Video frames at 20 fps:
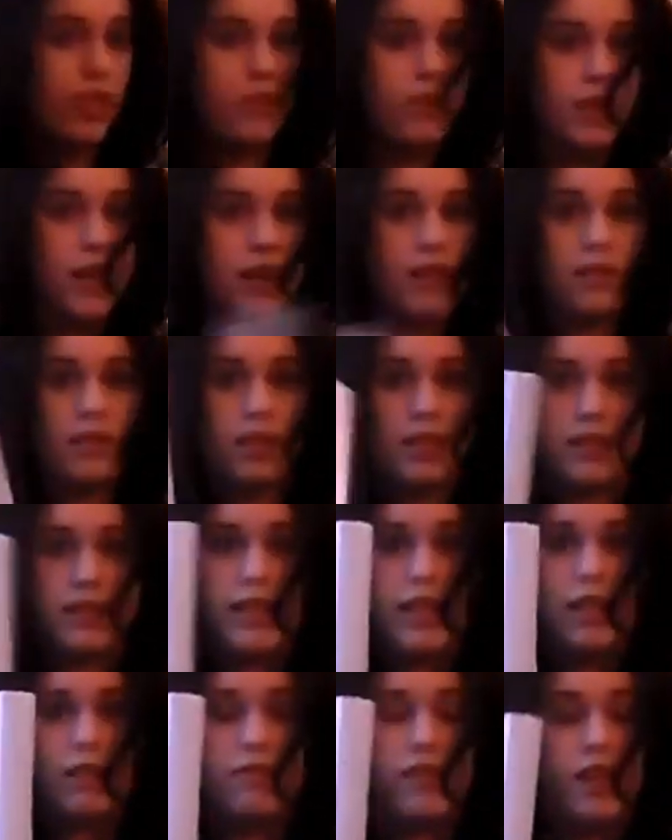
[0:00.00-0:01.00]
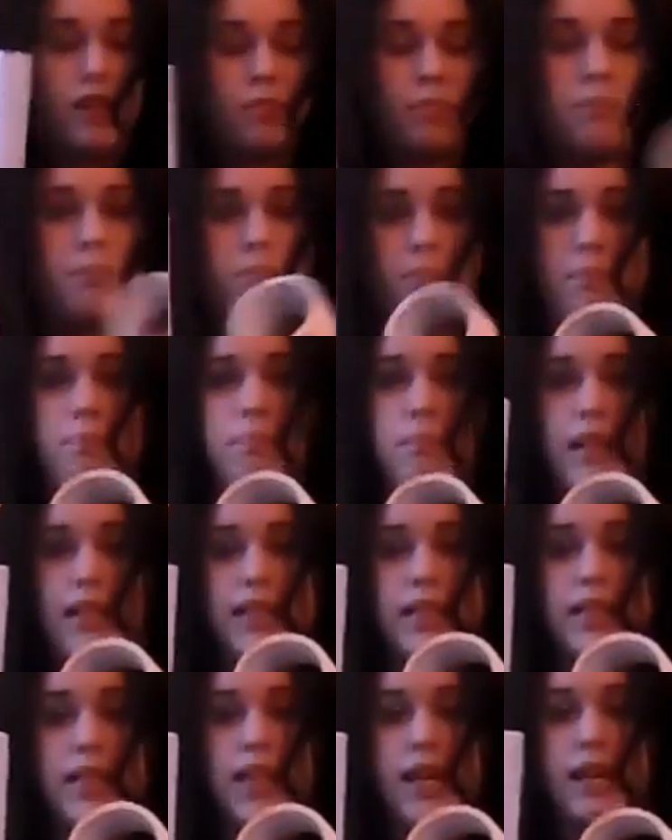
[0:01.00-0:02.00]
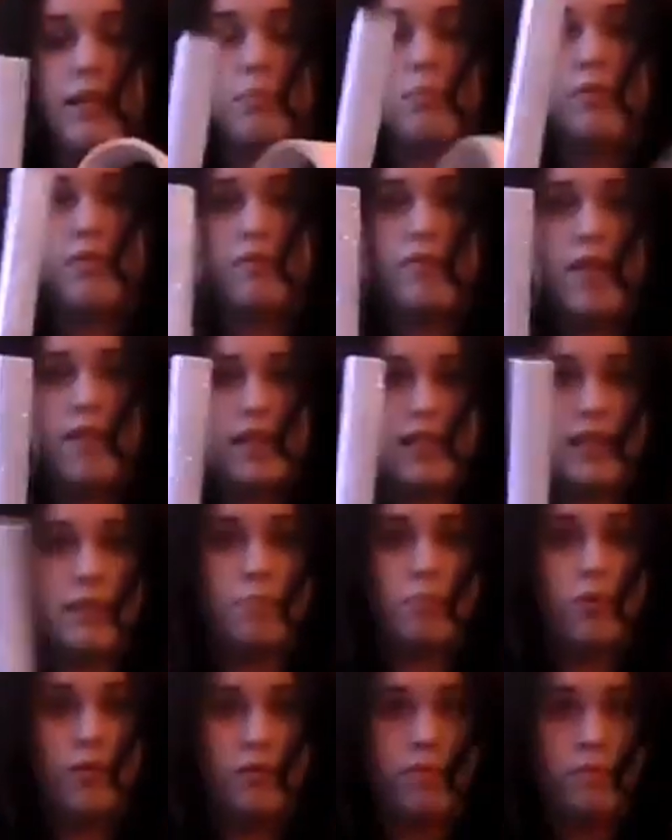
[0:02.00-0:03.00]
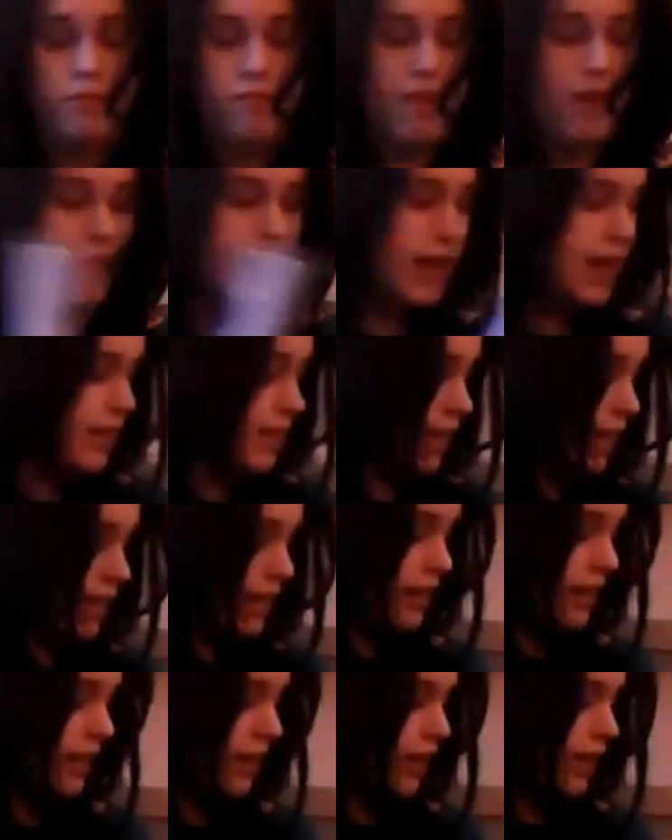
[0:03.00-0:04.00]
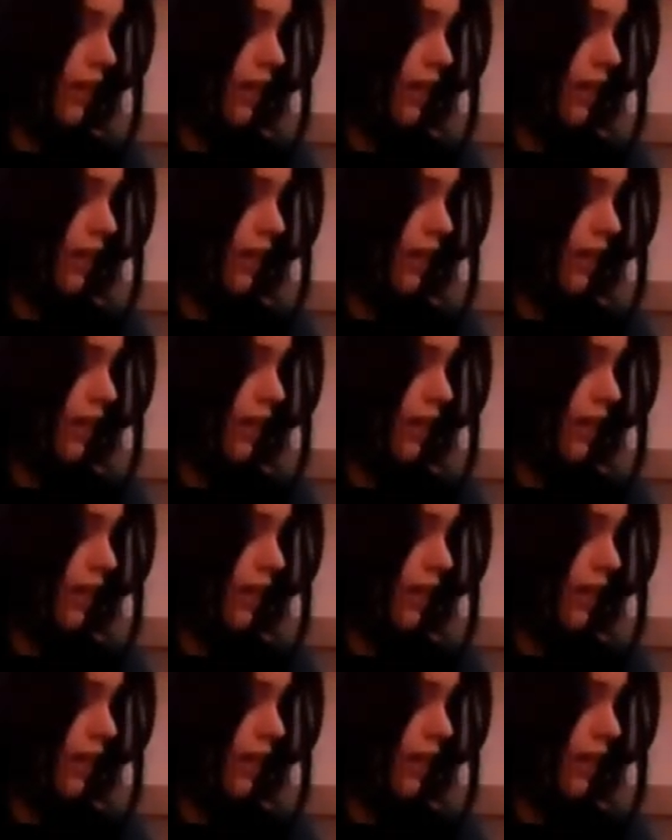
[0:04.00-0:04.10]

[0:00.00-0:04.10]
you have to do for that is cling film, masking tape. Very simple, very easy,